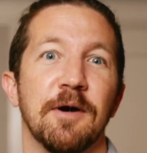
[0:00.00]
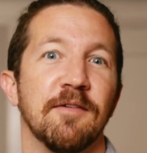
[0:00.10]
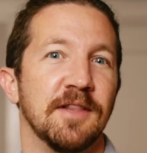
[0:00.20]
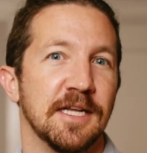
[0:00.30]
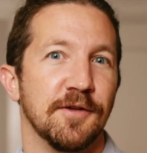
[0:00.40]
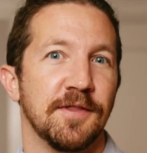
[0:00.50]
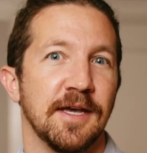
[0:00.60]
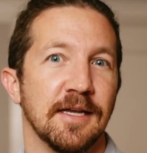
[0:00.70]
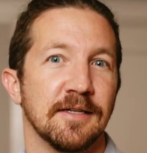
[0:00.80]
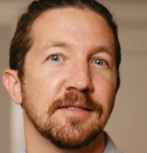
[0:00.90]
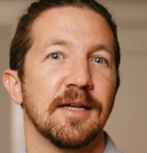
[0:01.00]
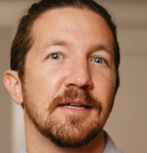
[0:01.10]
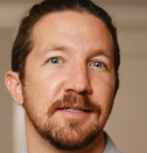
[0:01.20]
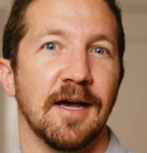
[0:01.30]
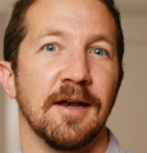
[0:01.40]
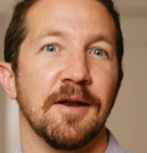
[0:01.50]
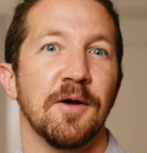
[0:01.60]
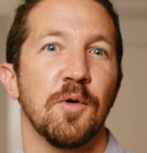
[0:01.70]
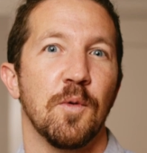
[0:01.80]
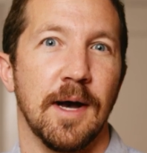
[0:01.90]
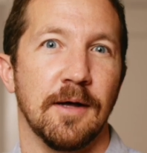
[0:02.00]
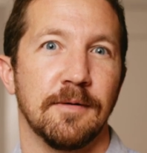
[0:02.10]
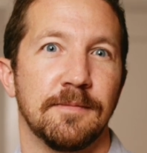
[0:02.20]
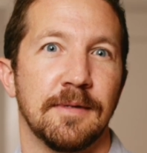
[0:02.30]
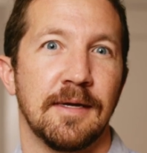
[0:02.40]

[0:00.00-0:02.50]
of little things done well.